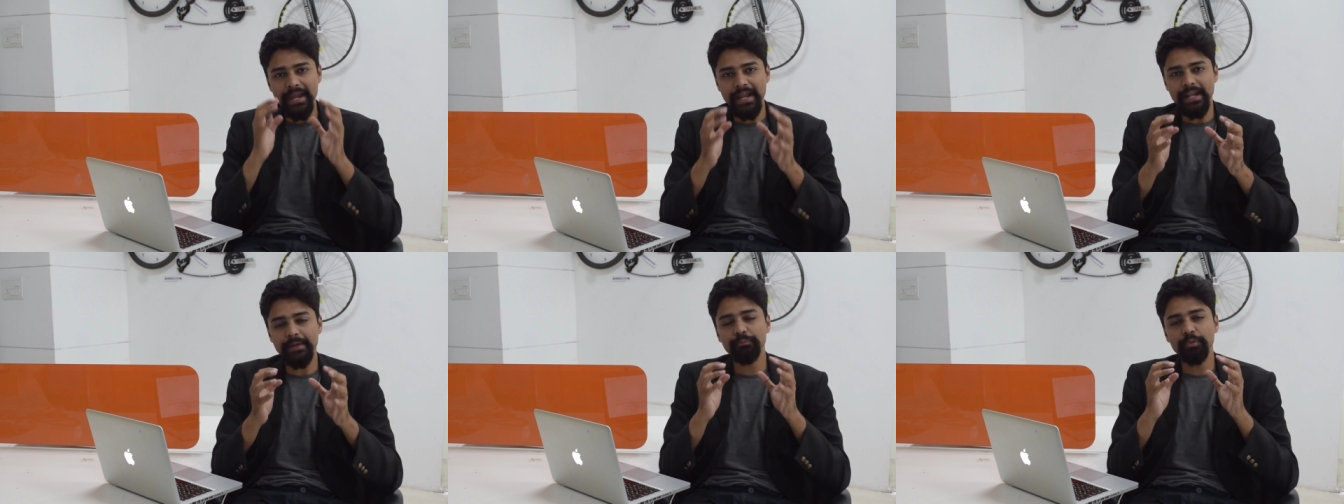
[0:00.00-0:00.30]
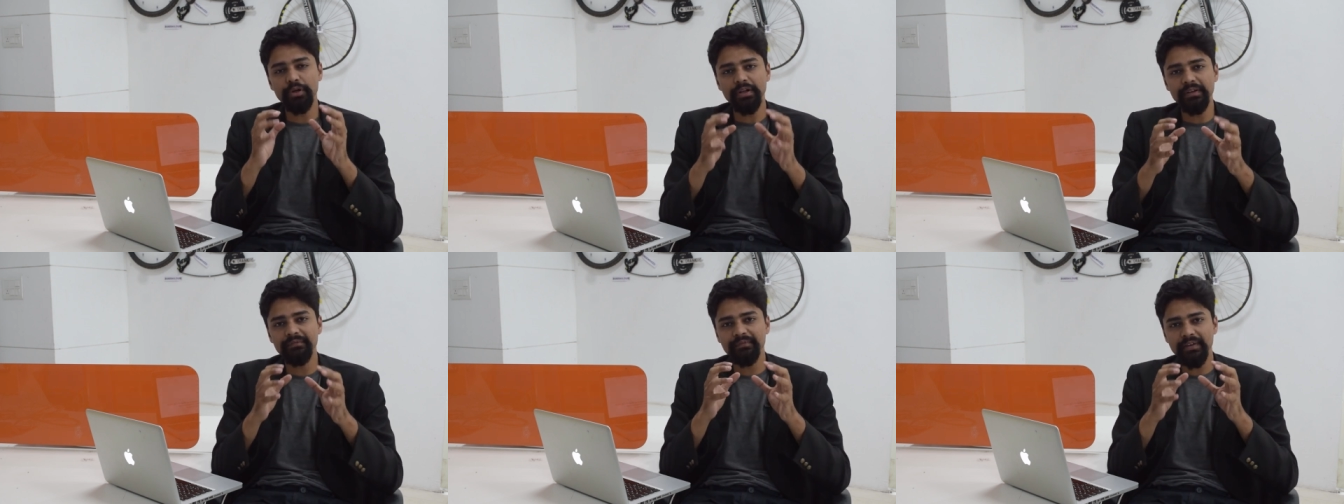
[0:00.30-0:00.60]

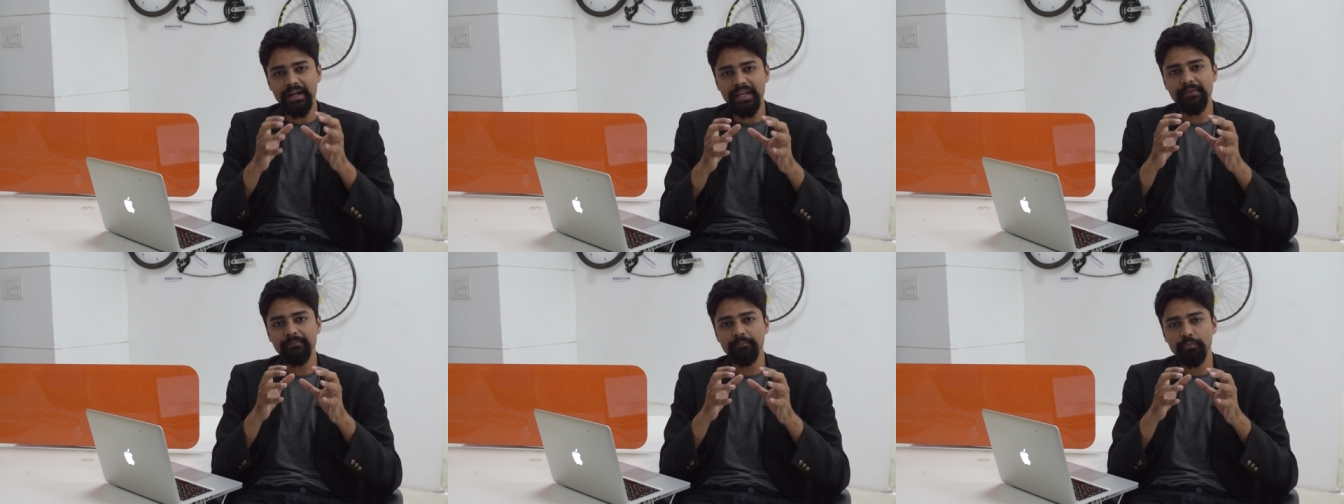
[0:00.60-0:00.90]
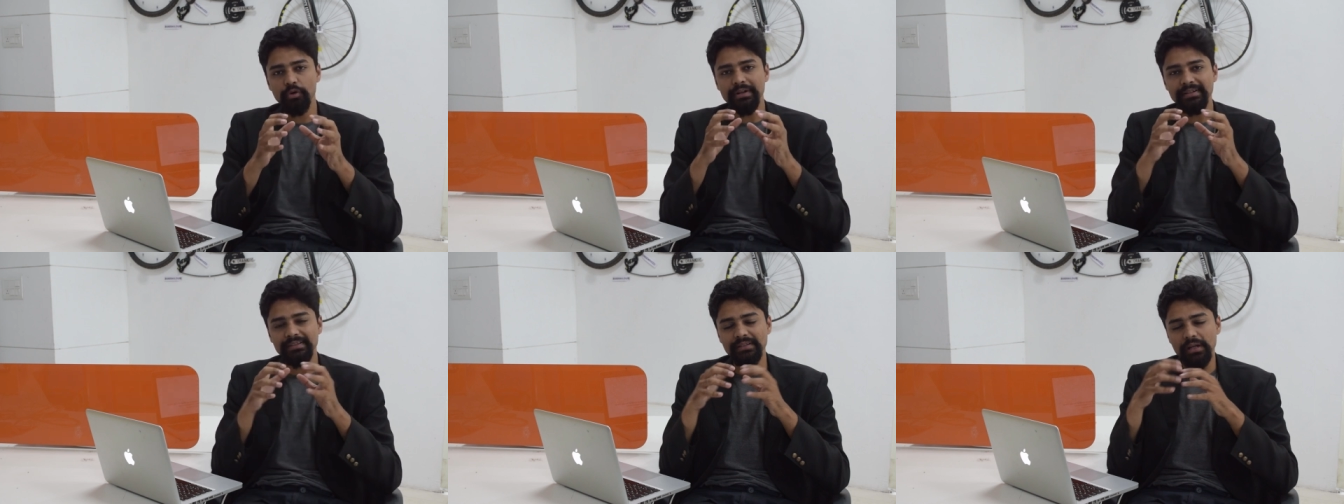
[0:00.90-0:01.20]
8.5
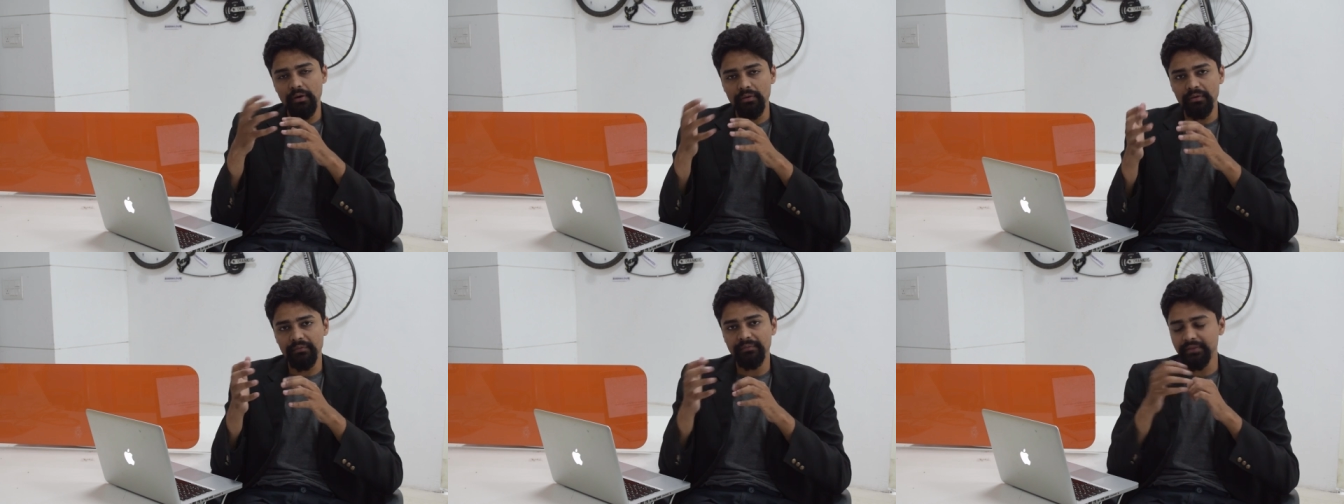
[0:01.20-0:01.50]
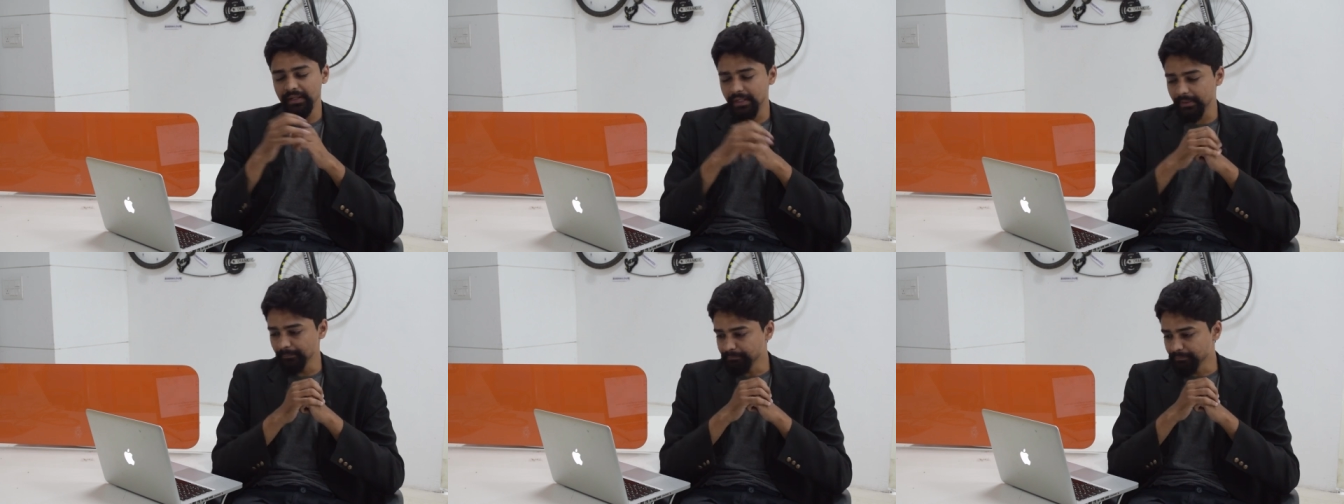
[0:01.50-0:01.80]
points out
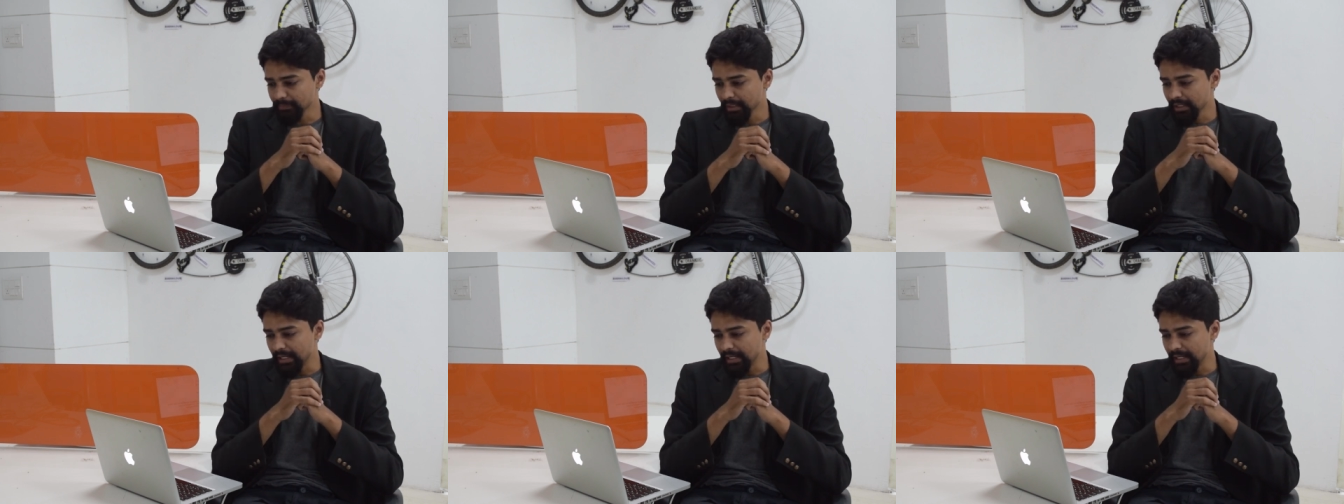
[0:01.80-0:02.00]
of 10.